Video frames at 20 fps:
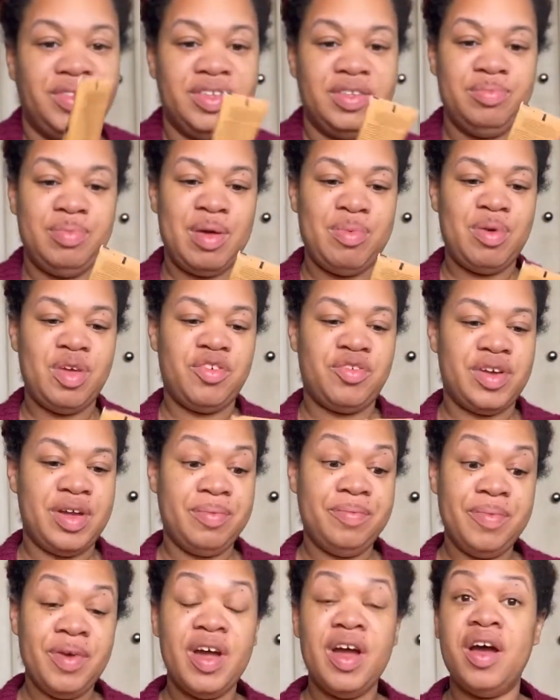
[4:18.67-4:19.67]
BB
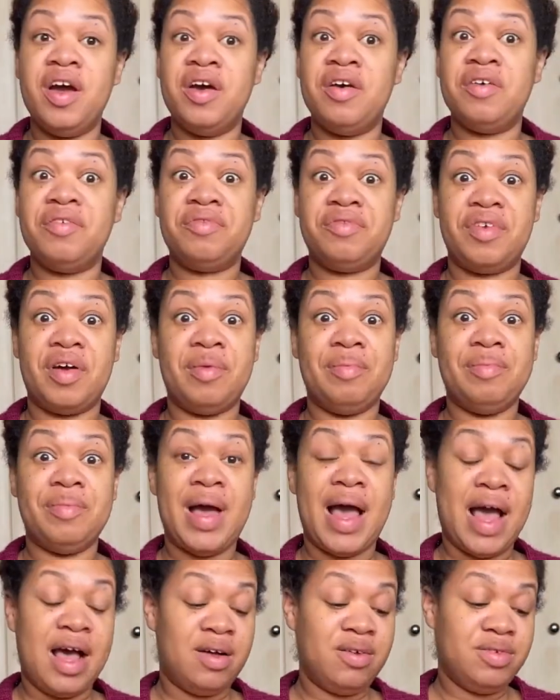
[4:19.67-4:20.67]
cream from
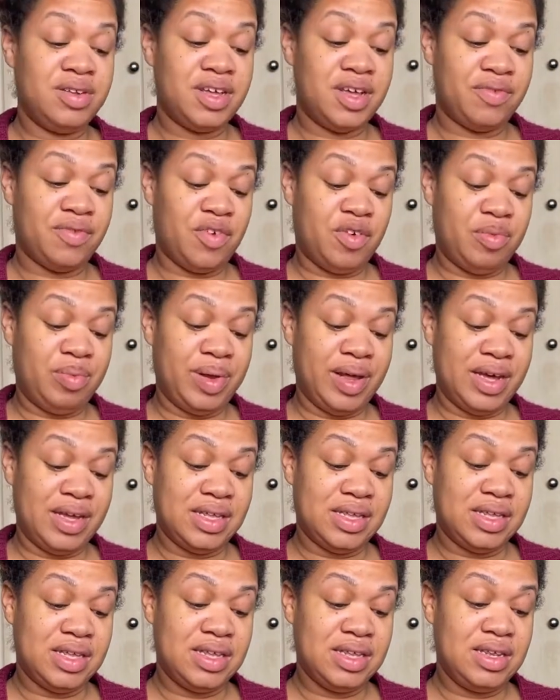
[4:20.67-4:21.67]
Aldi of all
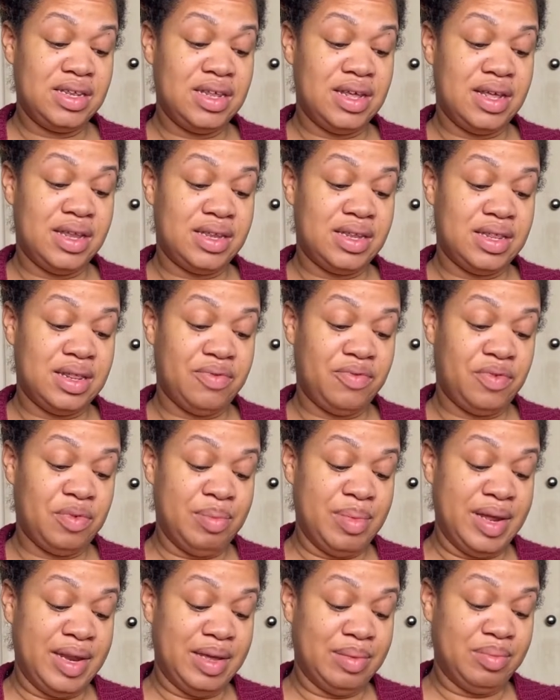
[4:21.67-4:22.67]
places. It's the for
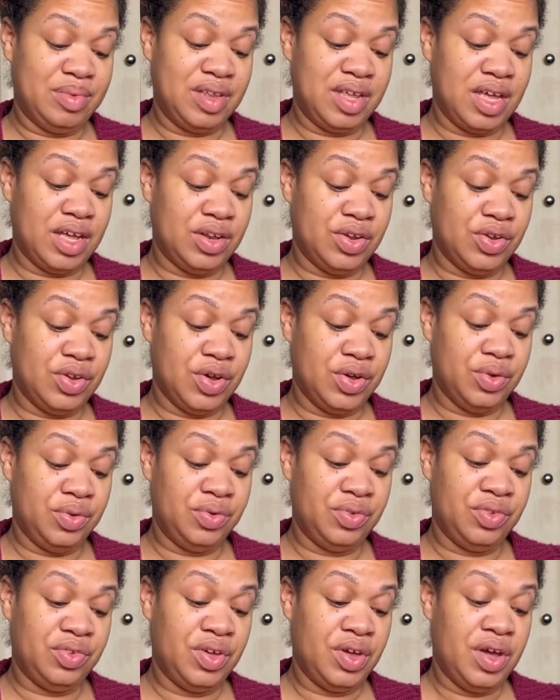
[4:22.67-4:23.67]
medium skin tones.